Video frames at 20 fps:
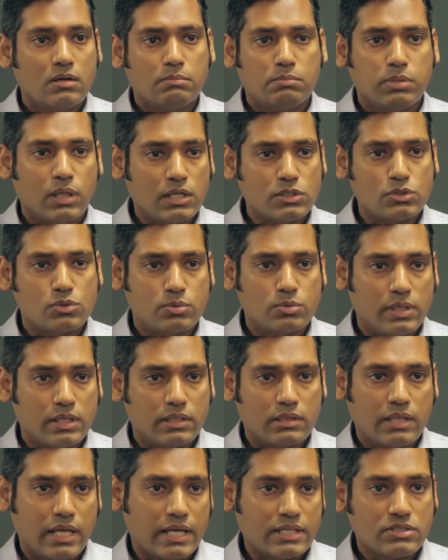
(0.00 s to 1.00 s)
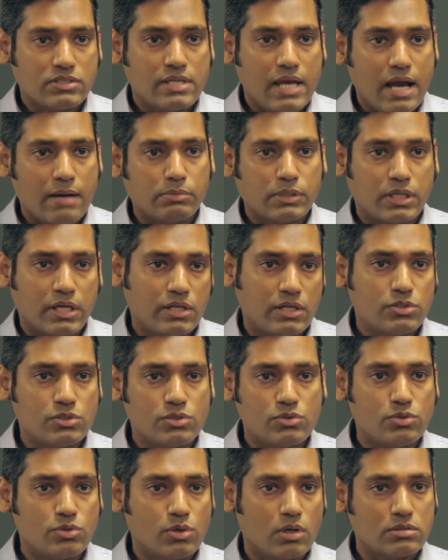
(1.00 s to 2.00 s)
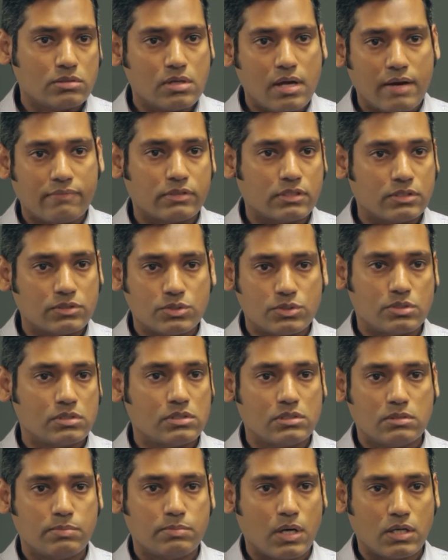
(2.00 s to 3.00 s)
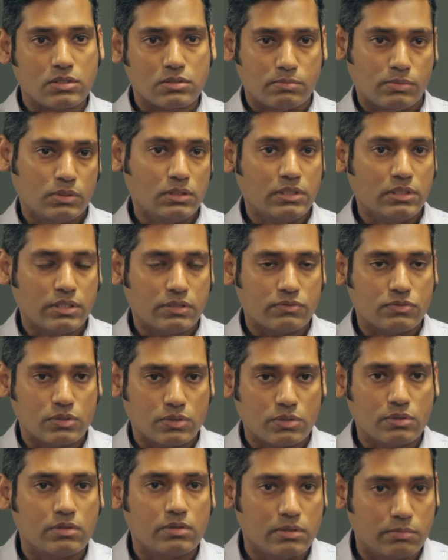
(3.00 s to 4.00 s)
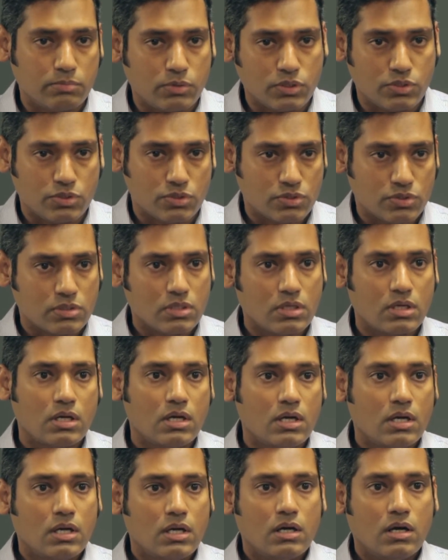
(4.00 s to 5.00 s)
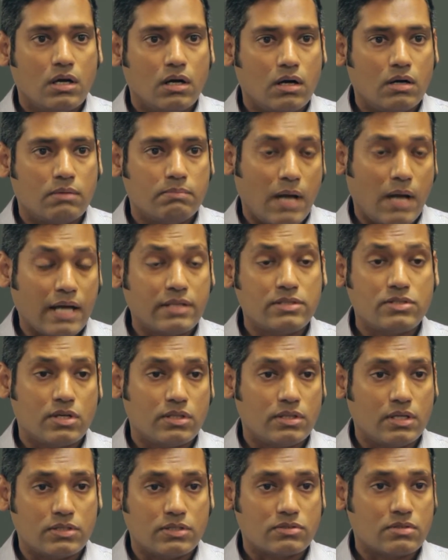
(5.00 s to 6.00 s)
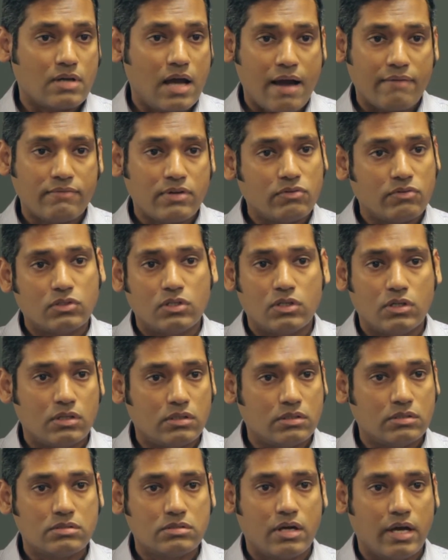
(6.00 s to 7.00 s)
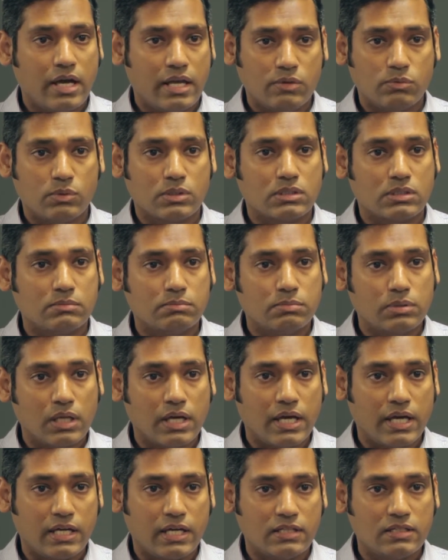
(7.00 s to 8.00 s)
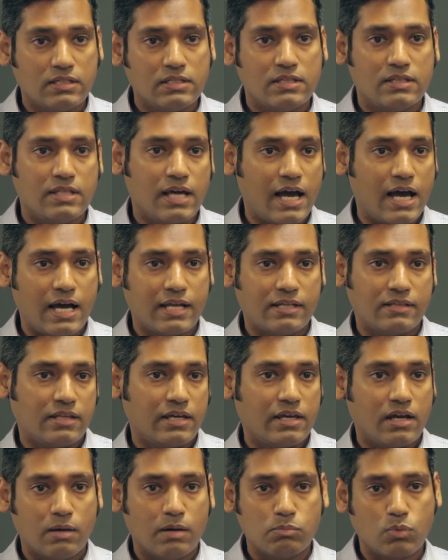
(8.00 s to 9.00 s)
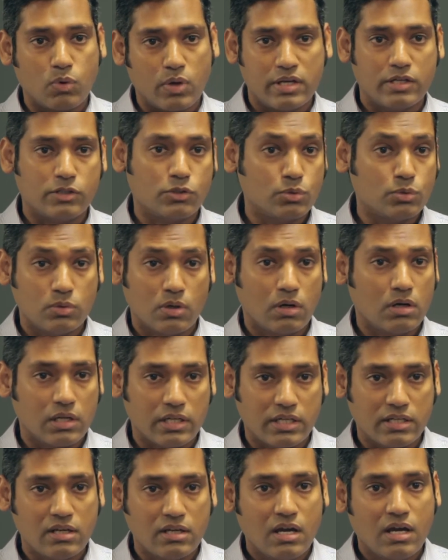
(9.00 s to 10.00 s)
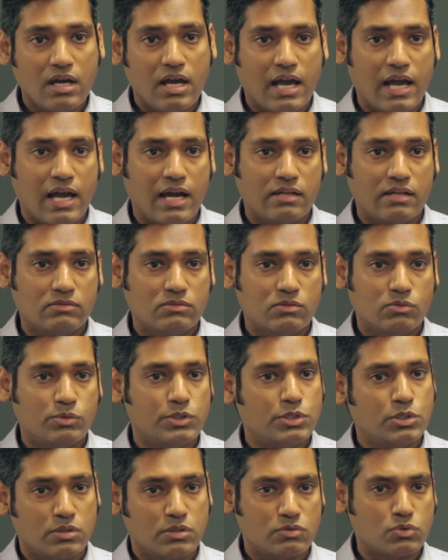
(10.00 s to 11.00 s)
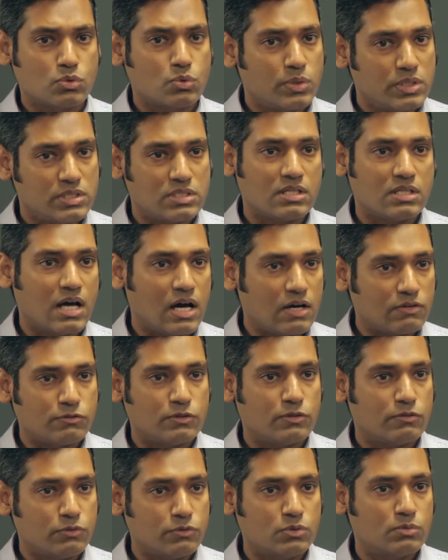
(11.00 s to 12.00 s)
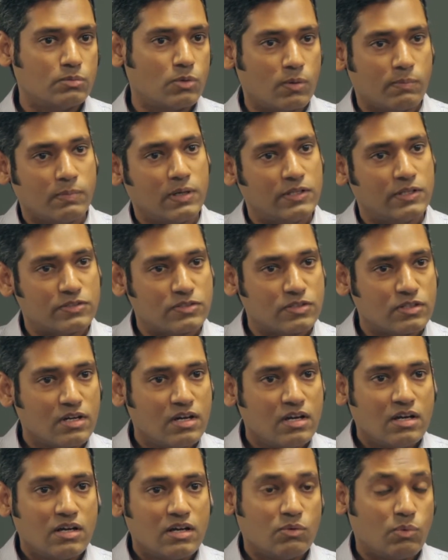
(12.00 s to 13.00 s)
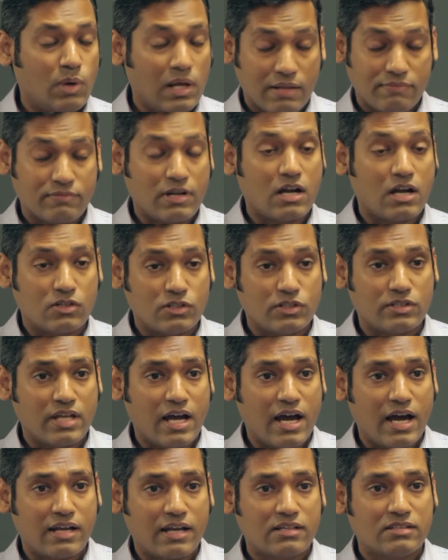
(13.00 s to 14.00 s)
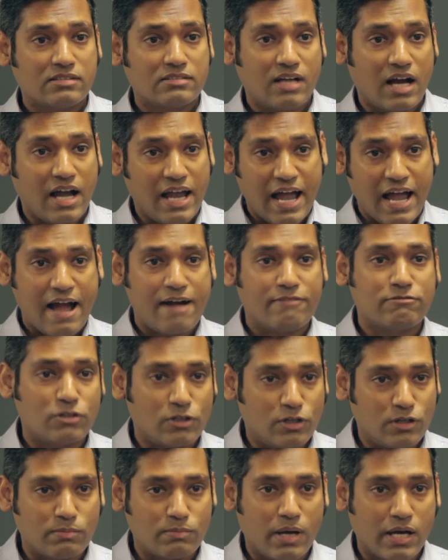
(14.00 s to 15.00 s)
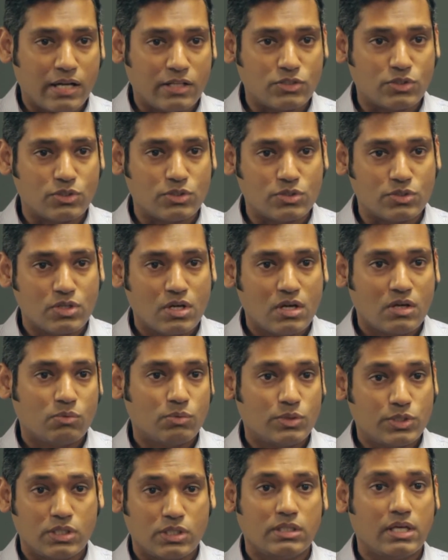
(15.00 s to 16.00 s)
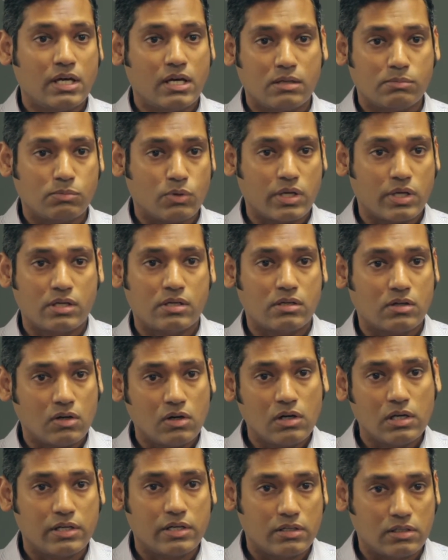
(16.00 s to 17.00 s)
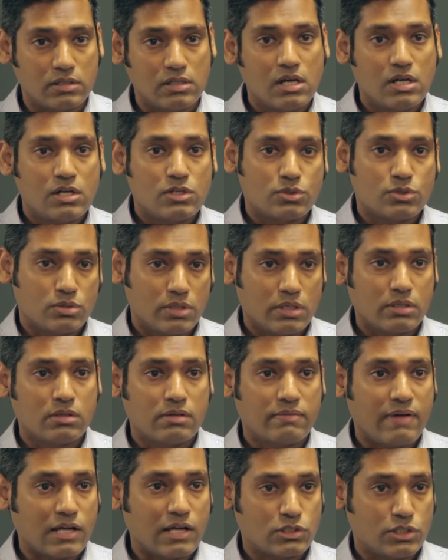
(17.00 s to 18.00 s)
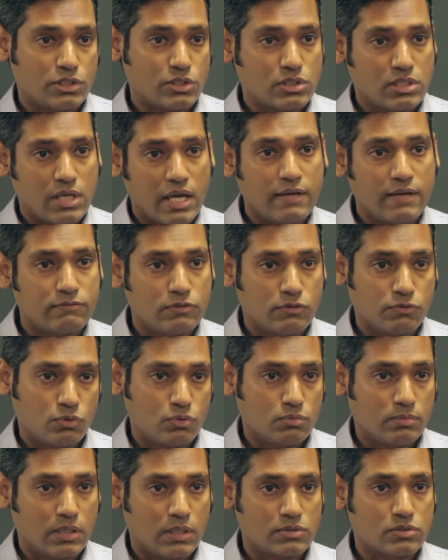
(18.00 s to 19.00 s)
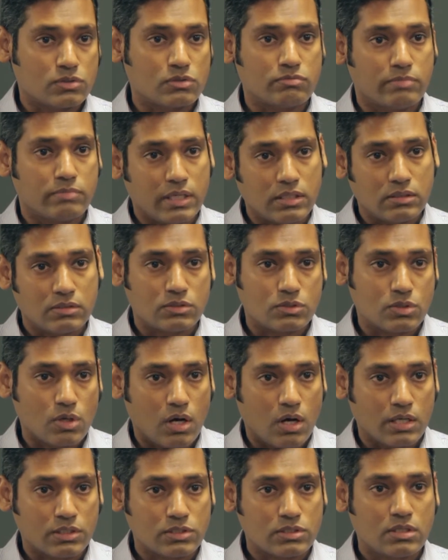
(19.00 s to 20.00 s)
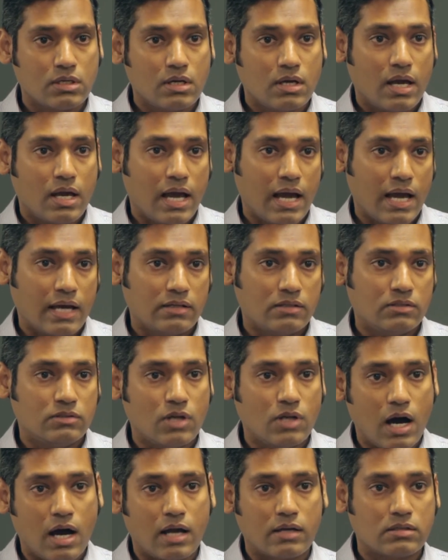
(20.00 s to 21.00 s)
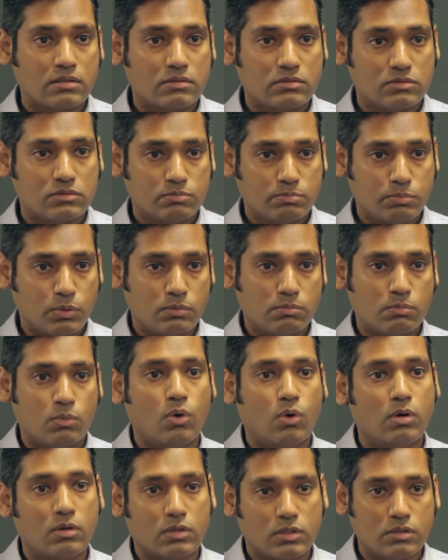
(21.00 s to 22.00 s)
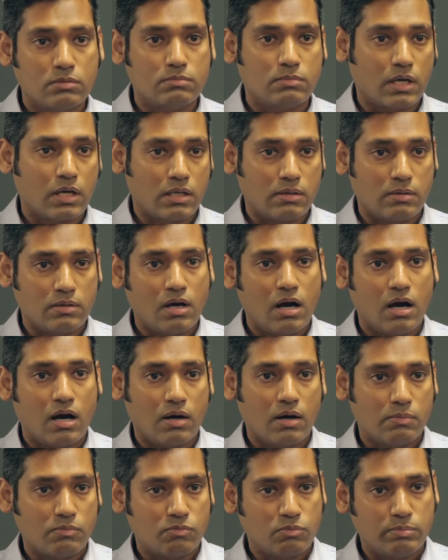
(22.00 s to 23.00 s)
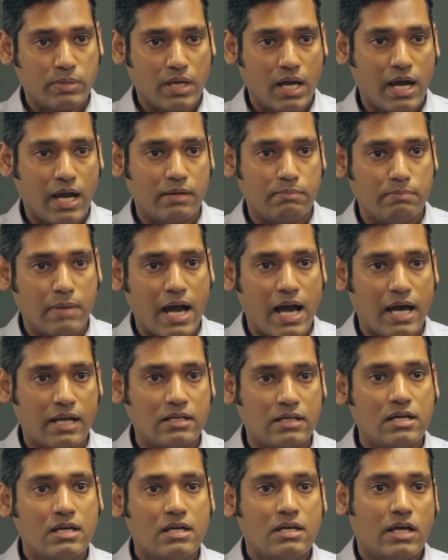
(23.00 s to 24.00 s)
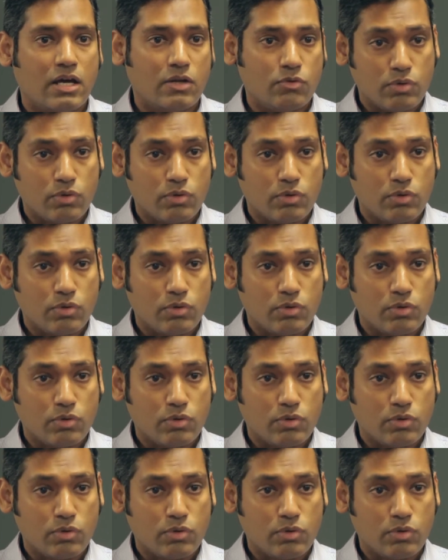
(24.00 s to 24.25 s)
Plus, with legacy applications, you also have to consider the possibility of security breaches. Uh, I'd say this, I've never heard anyone complain that they upgraded too early and we should have squeezed it out for a few more months. While I've not heard that, I have heard managers wishing they had upgraded earlier so they could have actually saved a few months of maintenance cost and not put more good money up behind bad and